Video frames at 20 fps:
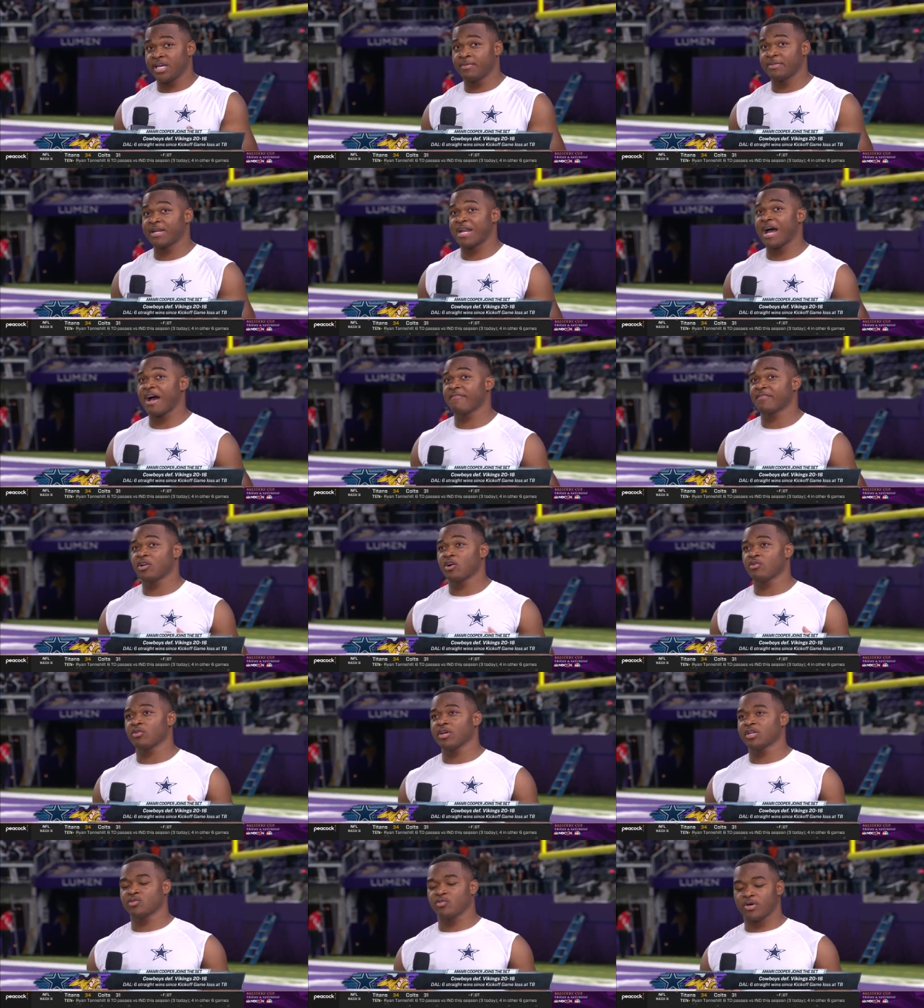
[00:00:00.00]
team that I've
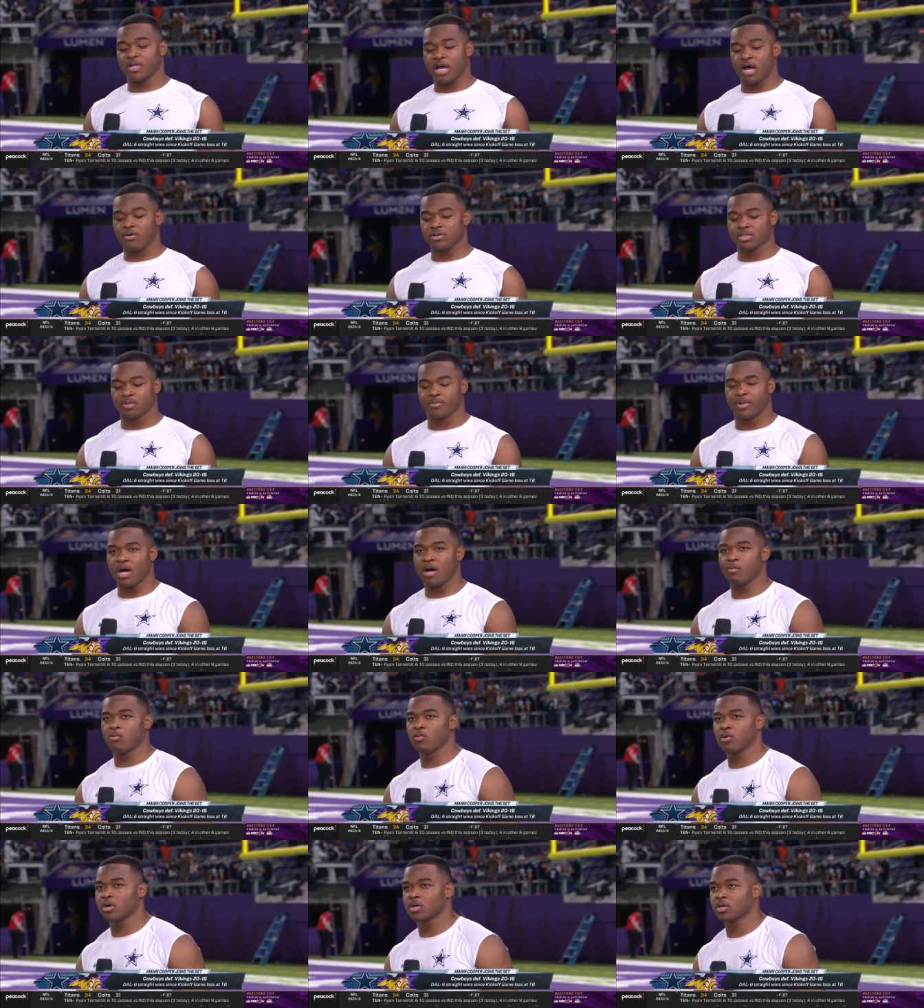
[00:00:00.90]
noticed, whether I was in
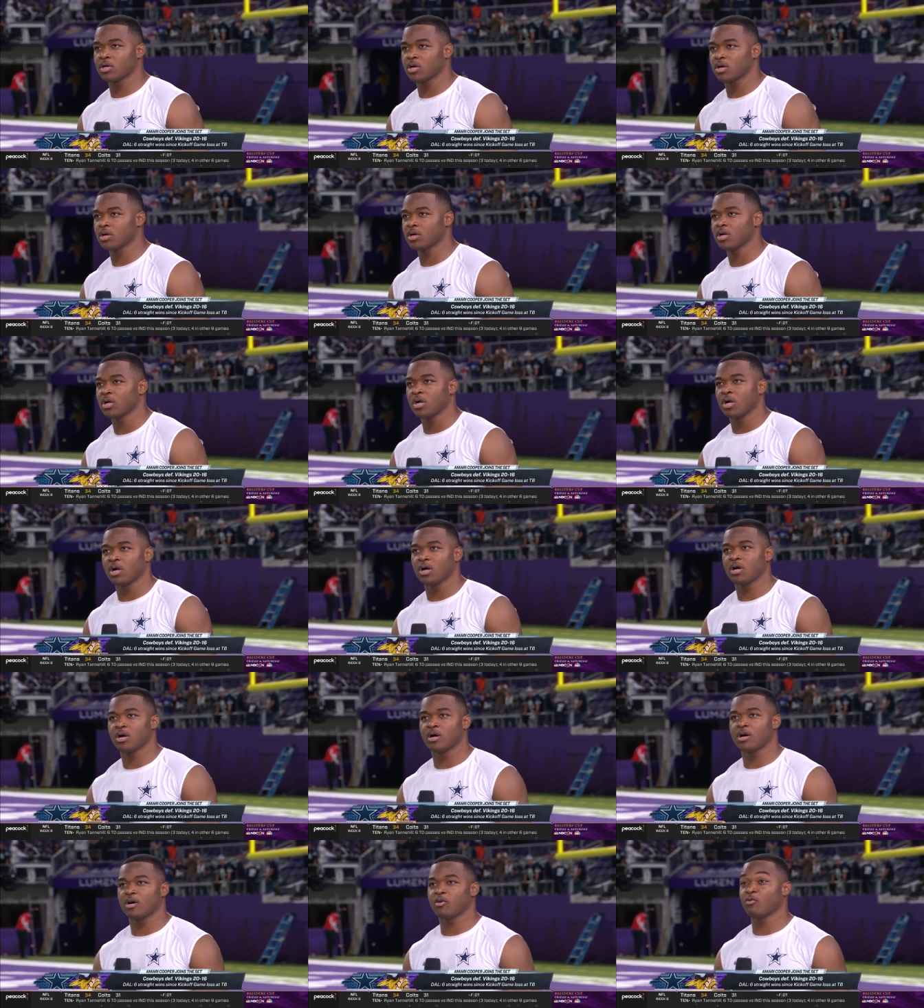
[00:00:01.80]
Pop Warner,
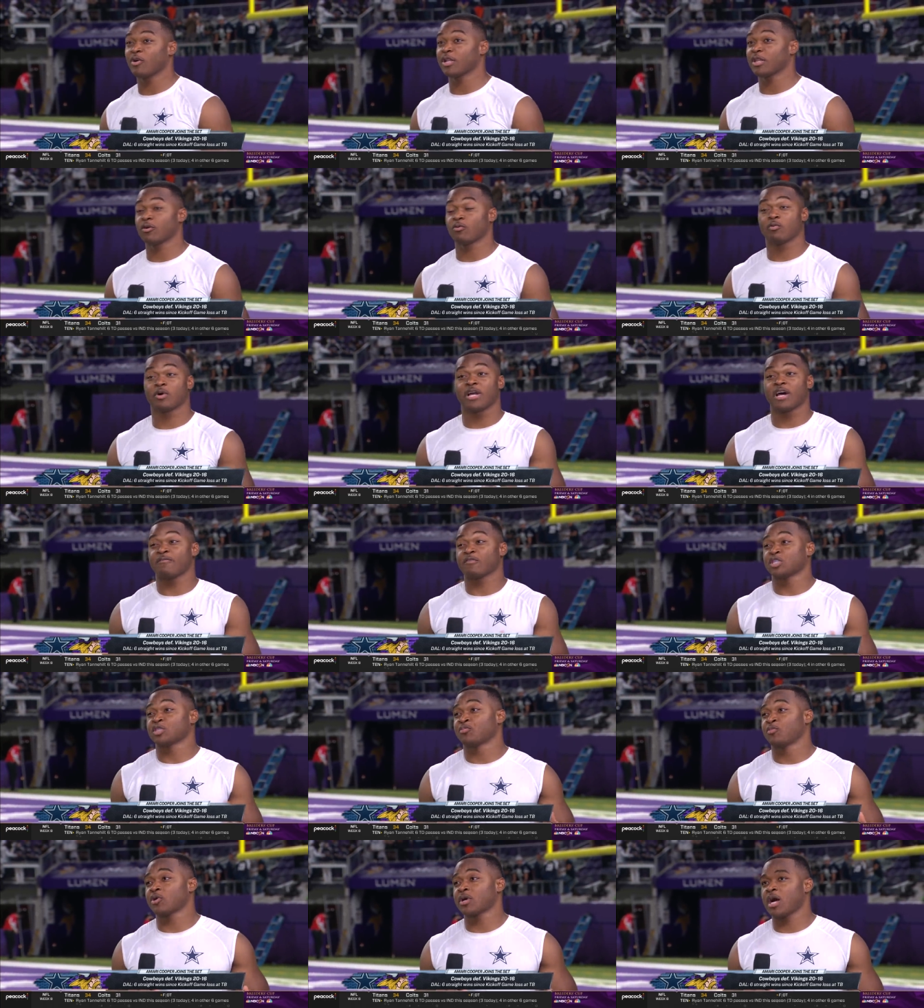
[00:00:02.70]
uh, what,
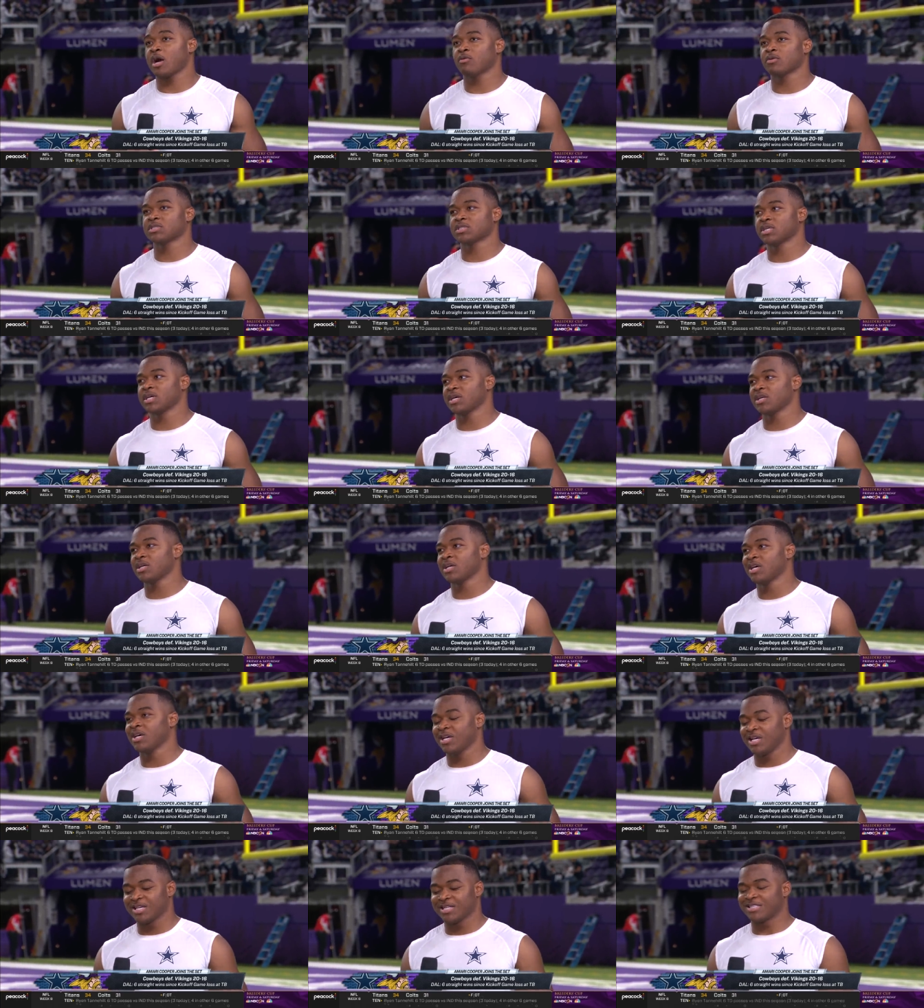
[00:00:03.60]
whatever sport I was in,
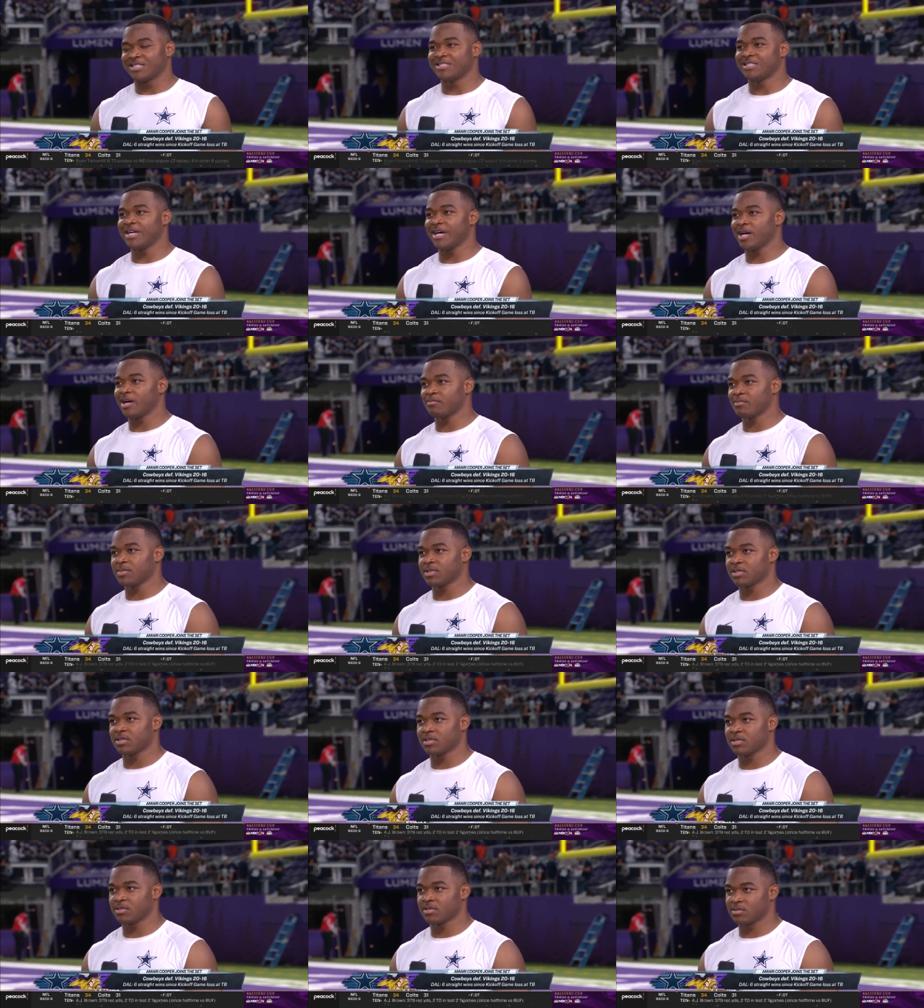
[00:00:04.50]

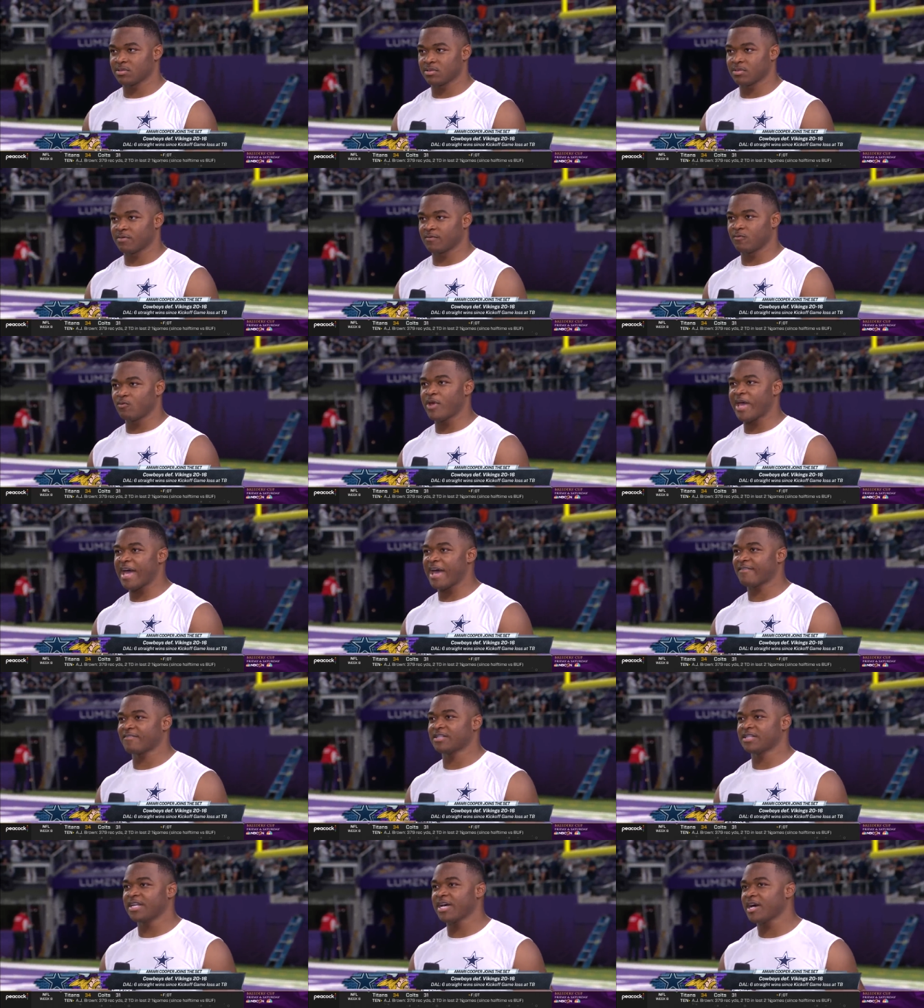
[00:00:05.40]
depth. You
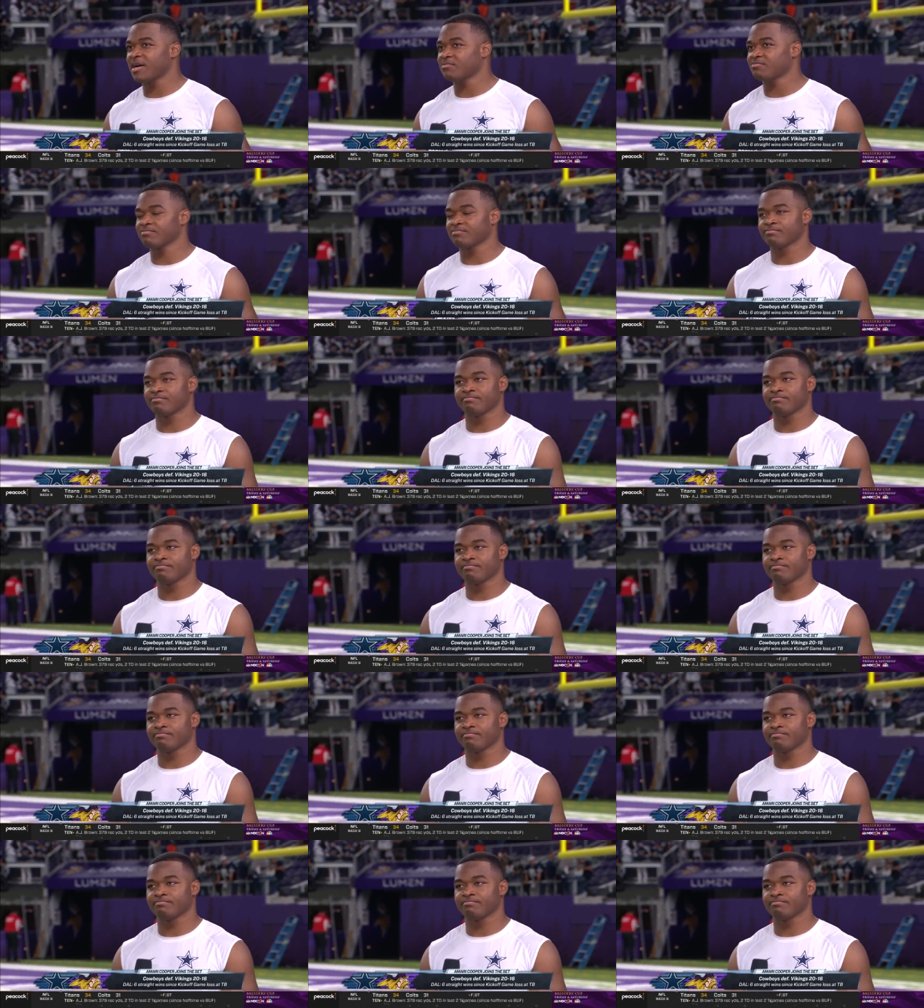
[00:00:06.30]
have depth.